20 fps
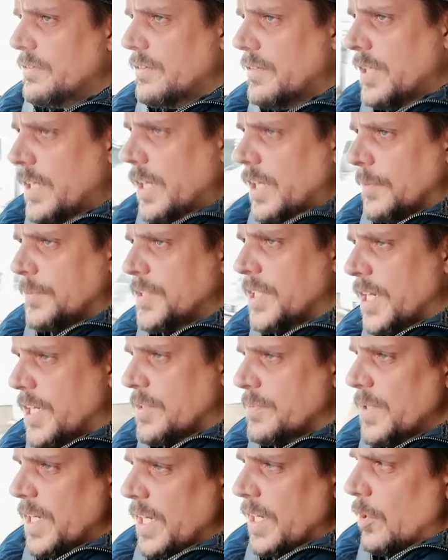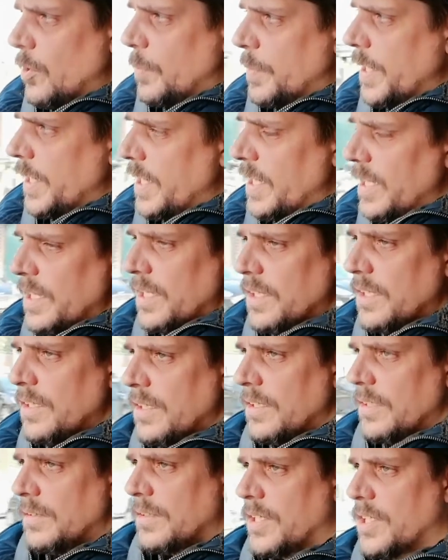it upsets me a little bit
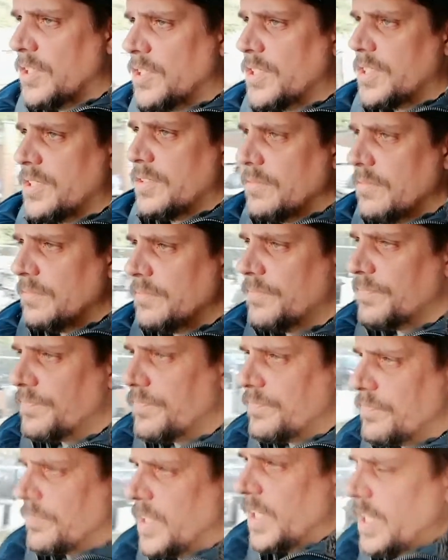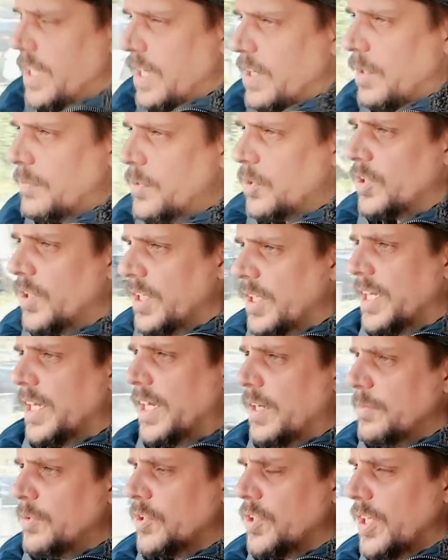because you know I'm not going to get
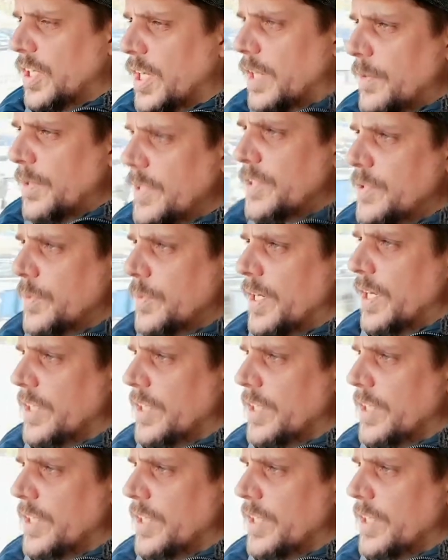I'm not going to go into it.